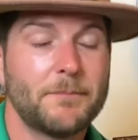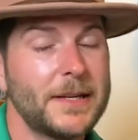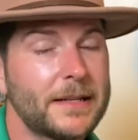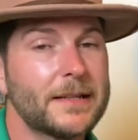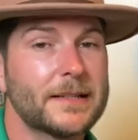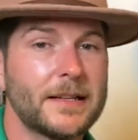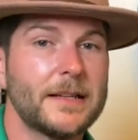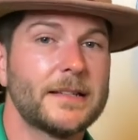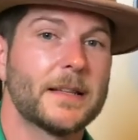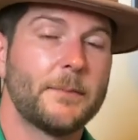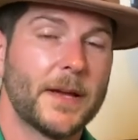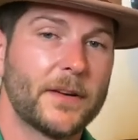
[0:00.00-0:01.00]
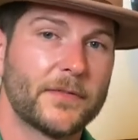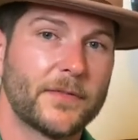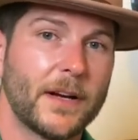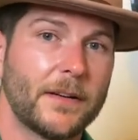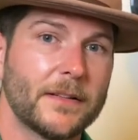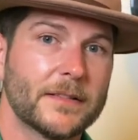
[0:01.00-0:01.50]
because it is the better
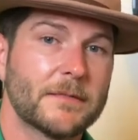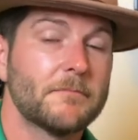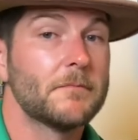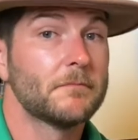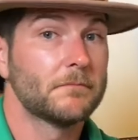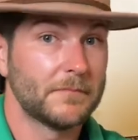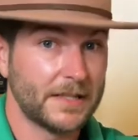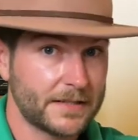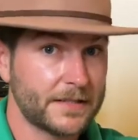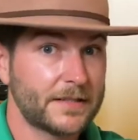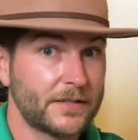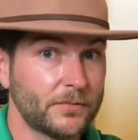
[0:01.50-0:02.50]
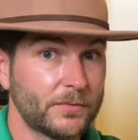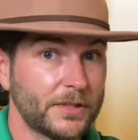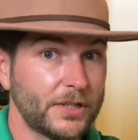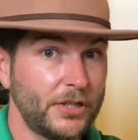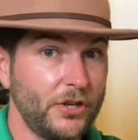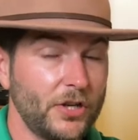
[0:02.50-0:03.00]
fragrance. This is still
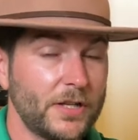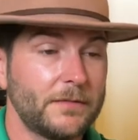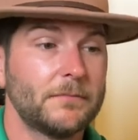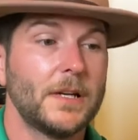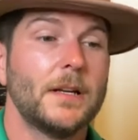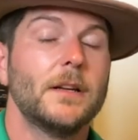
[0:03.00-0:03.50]
really good.